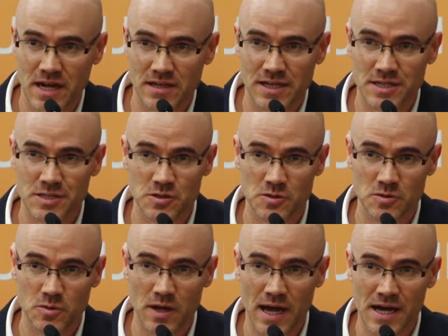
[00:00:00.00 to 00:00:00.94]
I like
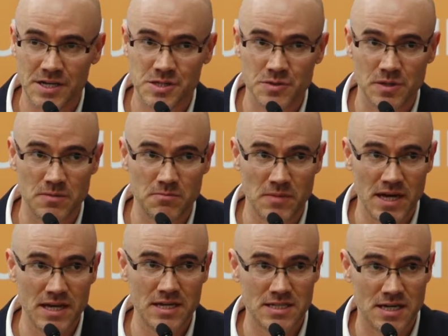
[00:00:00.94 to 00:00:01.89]
to actually
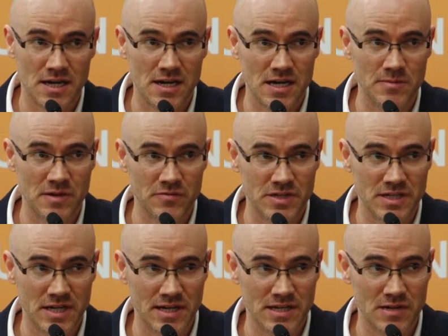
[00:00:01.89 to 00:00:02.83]
make time every
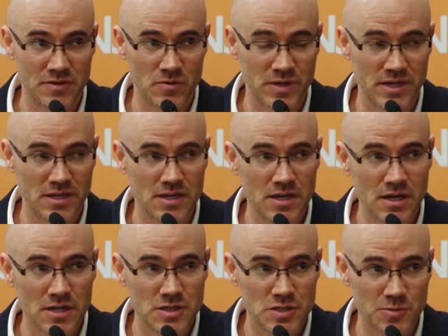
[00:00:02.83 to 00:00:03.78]
day and every week
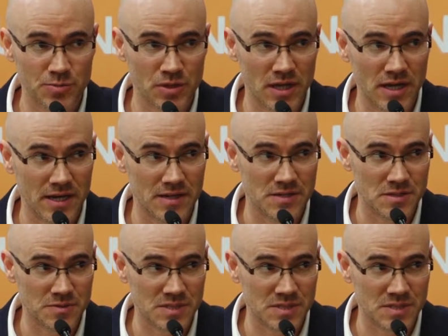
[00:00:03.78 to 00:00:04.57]
to play and to